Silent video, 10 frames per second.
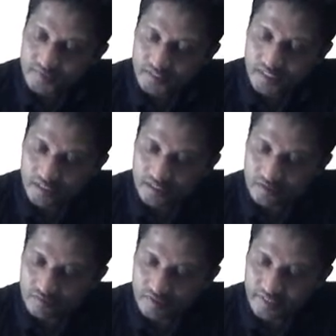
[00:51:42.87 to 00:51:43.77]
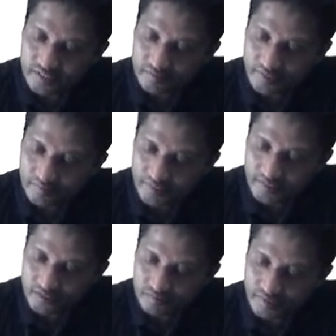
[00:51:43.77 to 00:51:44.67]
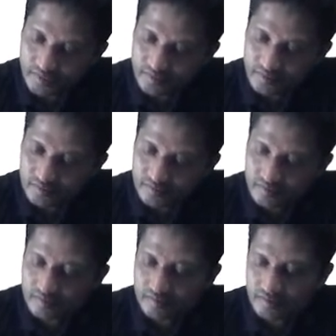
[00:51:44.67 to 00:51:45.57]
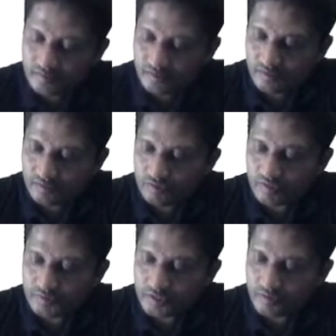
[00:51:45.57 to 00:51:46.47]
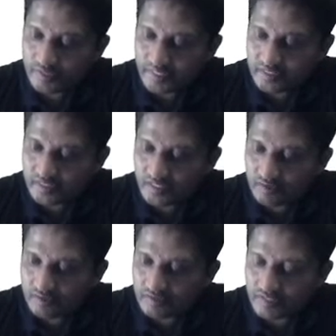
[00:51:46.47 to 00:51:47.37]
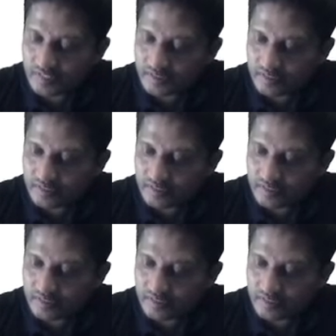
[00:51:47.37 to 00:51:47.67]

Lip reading: and under the root x square minus 1, you substitute x is equal to sec,